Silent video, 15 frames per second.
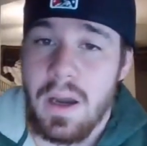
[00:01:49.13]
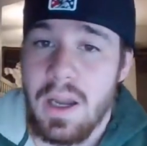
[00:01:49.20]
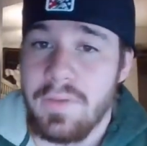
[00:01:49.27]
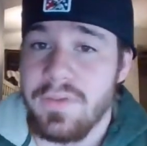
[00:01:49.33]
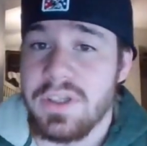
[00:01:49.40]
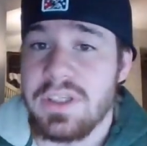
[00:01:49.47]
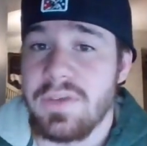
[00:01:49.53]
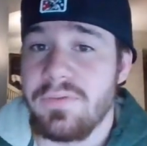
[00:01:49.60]
If
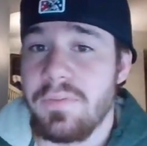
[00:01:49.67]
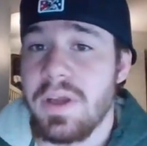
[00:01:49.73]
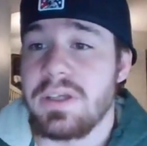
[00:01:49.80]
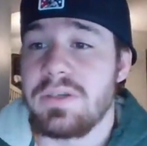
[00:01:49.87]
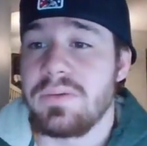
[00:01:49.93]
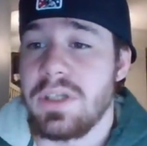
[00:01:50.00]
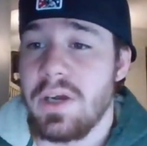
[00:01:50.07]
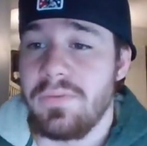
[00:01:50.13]
this
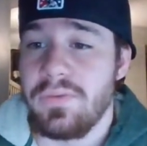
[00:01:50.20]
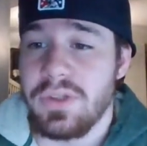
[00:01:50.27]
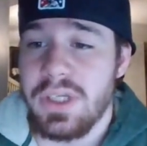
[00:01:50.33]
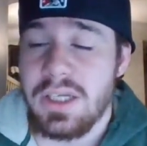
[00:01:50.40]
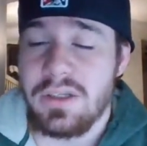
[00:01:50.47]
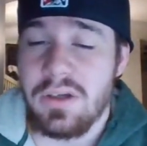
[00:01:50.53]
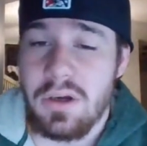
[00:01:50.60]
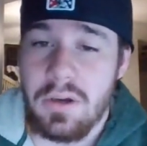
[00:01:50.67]
information was helpful to you
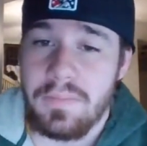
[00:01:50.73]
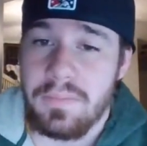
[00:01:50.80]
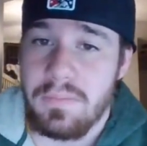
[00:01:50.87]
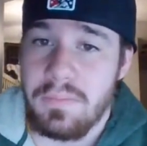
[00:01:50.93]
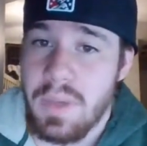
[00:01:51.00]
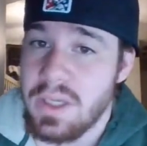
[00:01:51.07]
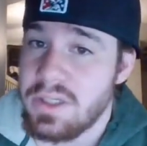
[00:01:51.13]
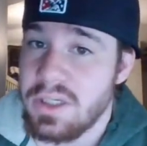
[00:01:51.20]
guys at all,
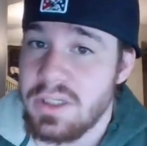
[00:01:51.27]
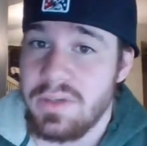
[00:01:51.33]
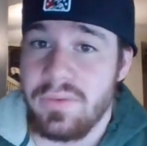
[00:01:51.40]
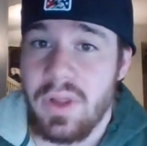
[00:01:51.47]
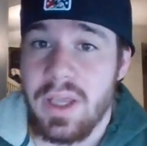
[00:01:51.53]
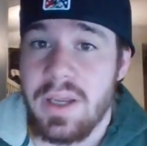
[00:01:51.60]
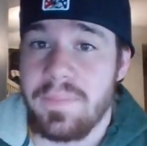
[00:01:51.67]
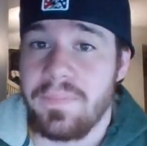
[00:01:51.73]
make sure you
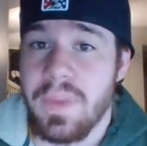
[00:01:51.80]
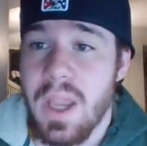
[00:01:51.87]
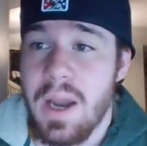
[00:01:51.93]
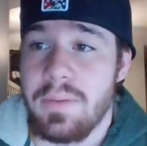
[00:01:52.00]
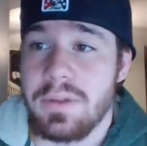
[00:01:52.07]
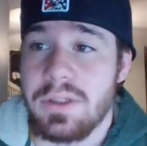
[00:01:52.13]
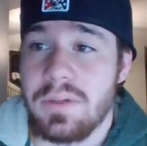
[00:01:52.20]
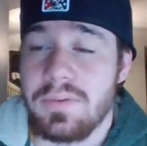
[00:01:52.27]
like,
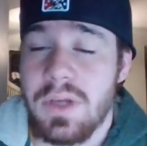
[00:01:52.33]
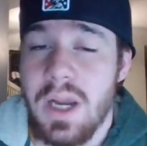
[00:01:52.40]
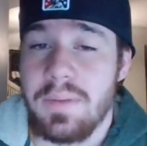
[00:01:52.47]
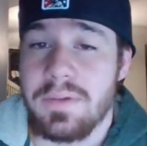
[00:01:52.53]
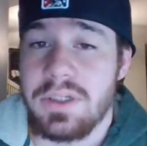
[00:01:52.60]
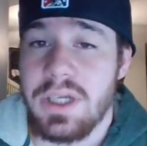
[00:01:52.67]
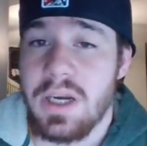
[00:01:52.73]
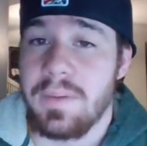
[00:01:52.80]
comment, subscribe,
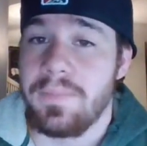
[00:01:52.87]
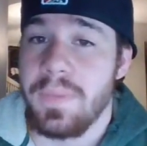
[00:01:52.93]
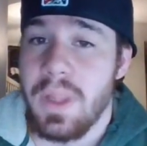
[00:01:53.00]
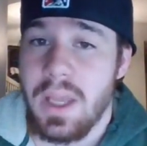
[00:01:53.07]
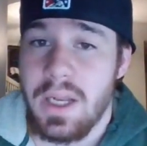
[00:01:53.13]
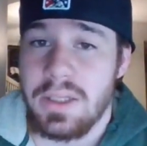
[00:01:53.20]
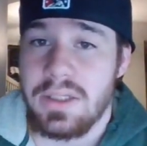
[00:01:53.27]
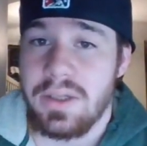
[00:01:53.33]
and share.
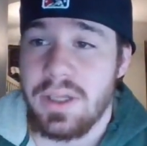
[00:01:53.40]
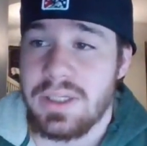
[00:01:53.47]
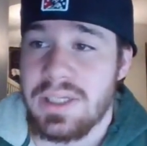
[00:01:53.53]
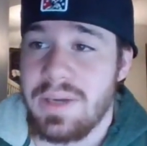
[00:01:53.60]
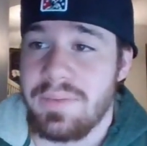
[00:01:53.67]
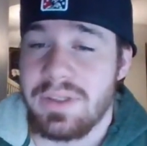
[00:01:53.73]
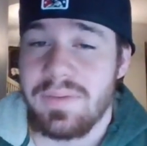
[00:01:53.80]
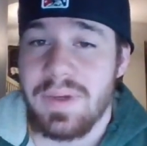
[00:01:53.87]
And until next
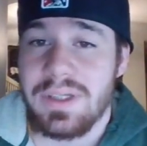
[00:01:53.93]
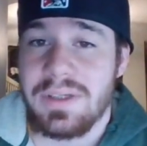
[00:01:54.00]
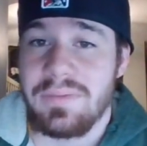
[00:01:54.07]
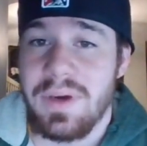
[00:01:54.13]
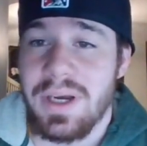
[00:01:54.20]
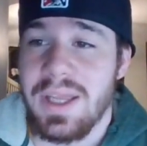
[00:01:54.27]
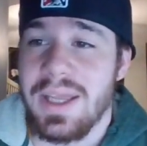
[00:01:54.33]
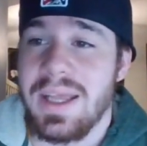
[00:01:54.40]
time, let's make some
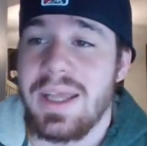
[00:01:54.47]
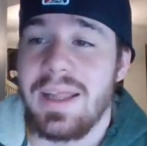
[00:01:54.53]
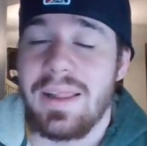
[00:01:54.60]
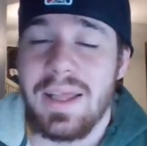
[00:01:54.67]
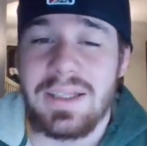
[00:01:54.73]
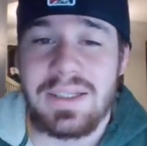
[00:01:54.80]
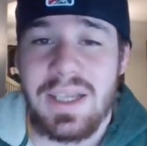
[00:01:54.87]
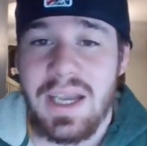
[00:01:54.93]
money.
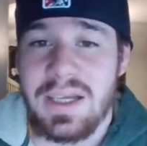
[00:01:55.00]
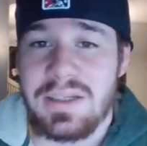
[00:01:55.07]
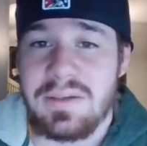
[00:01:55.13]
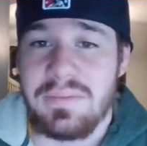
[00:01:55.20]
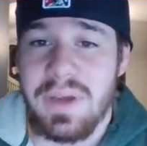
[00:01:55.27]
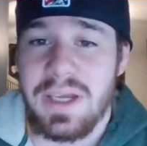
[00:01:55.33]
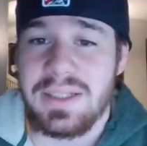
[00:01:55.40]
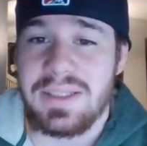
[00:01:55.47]
Let's cash
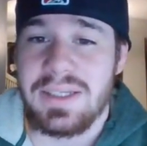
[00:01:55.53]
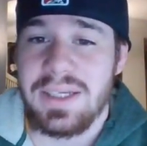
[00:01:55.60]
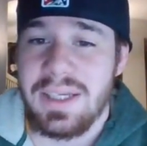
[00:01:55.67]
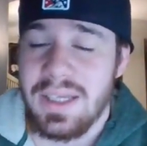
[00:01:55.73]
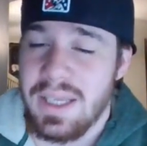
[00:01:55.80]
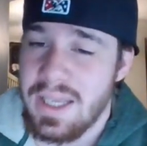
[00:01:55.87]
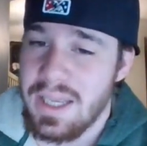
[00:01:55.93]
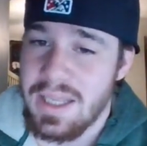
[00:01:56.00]
some bets
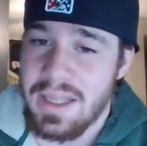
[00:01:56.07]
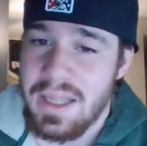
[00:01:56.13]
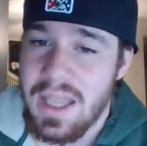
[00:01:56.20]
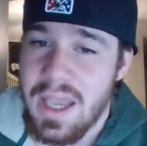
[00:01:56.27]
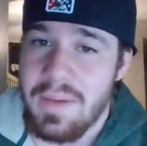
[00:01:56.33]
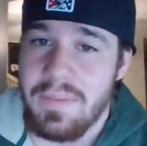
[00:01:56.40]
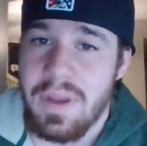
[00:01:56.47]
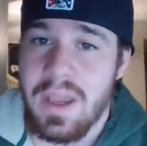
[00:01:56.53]
in the
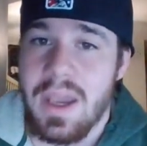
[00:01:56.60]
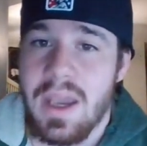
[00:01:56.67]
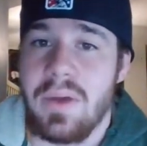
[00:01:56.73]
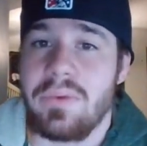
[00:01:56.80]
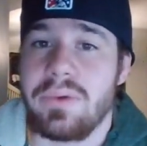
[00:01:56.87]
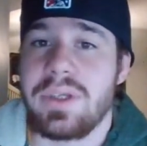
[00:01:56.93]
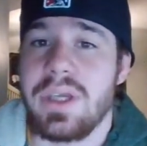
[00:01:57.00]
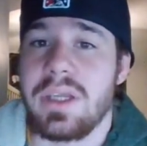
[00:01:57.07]
NBA.
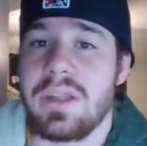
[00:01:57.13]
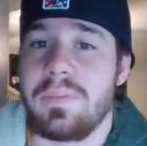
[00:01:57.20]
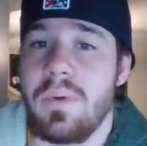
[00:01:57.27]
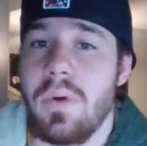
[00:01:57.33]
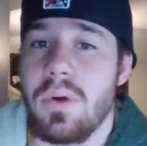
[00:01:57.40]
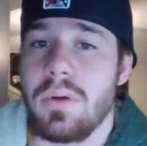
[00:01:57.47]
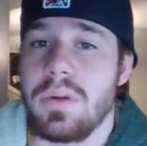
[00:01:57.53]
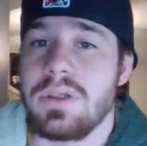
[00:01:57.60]
We'll take the
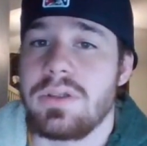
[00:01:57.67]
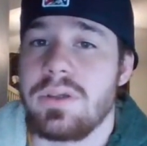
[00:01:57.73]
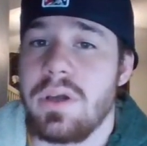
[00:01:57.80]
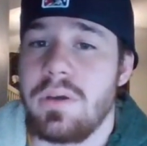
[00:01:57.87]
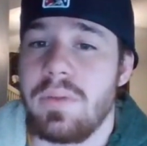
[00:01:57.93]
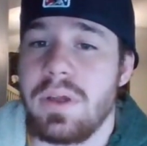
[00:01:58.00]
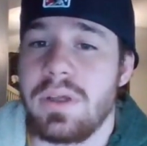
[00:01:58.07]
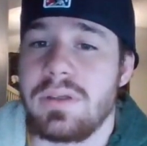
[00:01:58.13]
Portland Trail
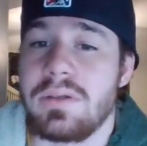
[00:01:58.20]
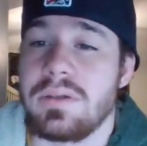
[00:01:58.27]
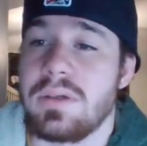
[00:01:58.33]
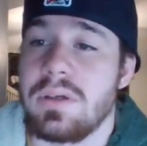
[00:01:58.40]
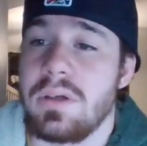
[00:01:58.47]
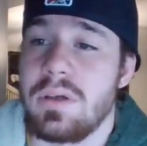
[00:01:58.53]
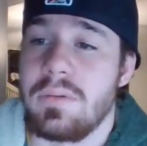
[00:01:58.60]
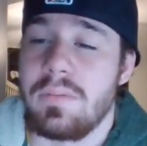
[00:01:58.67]
Blazers
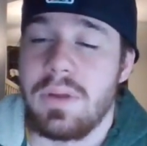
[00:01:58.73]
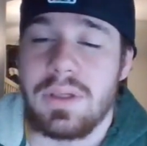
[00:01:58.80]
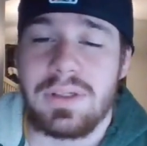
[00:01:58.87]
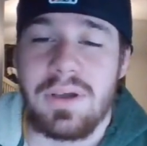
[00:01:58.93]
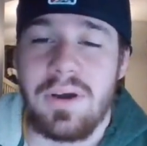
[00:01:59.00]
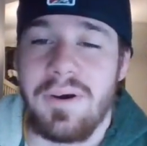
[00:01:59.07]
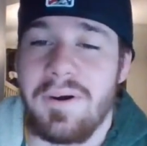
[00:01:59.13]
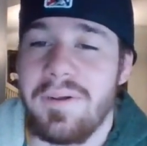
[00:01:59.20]
plus
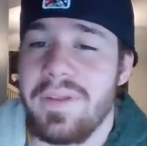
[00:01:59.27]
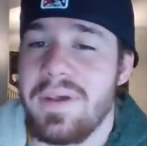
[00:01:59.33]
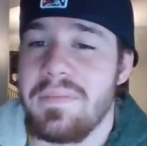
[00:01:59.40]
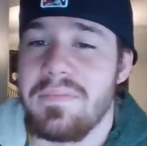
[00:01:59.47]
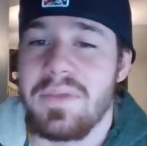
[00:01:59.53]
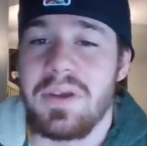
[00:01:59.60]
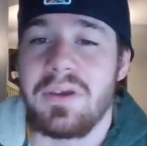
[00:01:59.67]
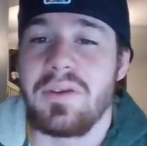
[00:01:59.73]
all them
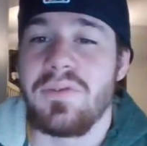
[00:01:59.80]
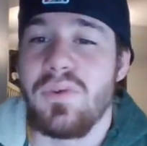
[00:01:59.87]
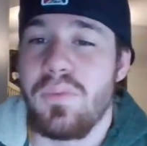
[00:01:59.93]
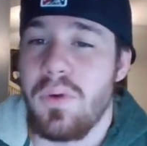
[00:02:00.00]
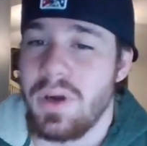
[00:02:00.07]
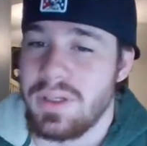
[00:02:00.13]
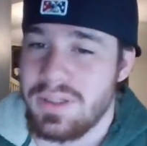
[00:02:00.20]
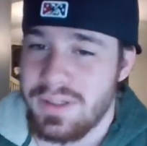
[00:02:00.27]
beautiful
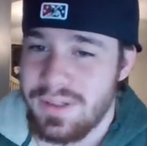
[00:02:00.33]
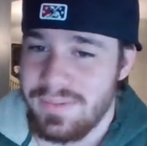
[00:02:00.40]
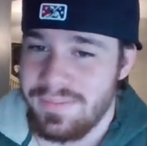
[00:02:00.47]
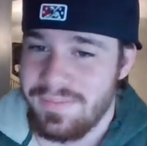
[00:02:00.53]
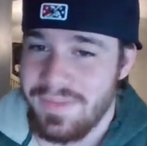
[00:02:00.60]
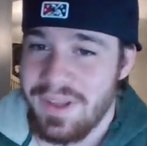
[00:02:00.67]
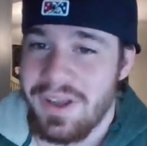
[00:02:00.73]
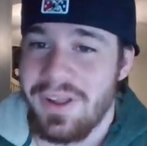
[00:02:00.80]
points.
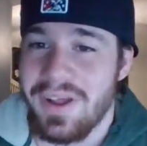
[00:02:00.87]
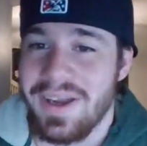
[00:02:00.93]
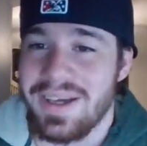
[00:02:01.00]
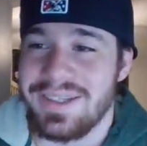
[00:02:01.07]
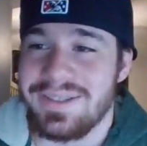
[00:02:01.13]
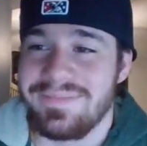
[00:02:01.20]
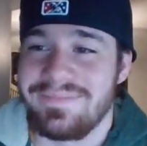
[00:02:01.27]
Good luck, guys.